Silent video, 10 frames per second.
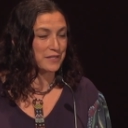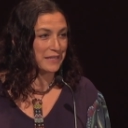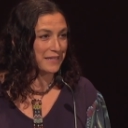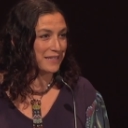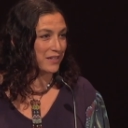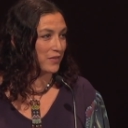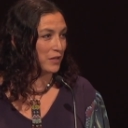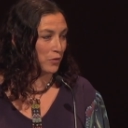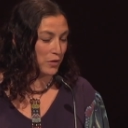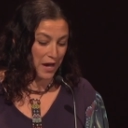city of
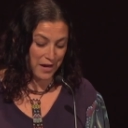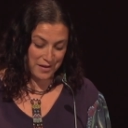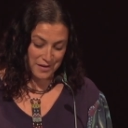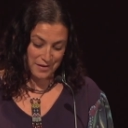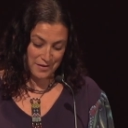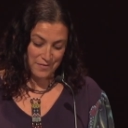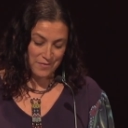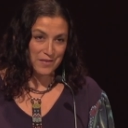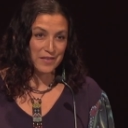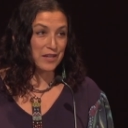Girona.
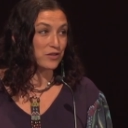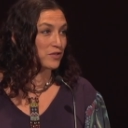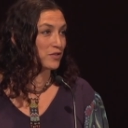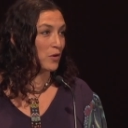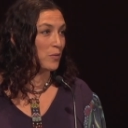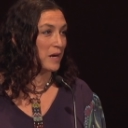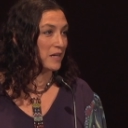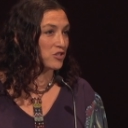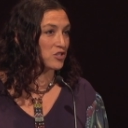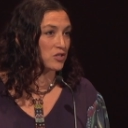Thank you so
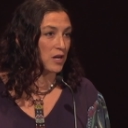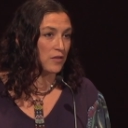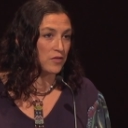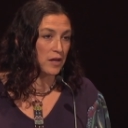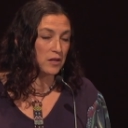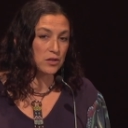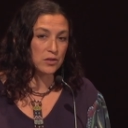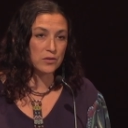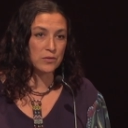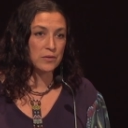much, and thank
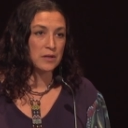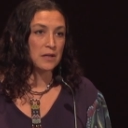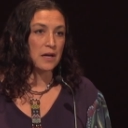you,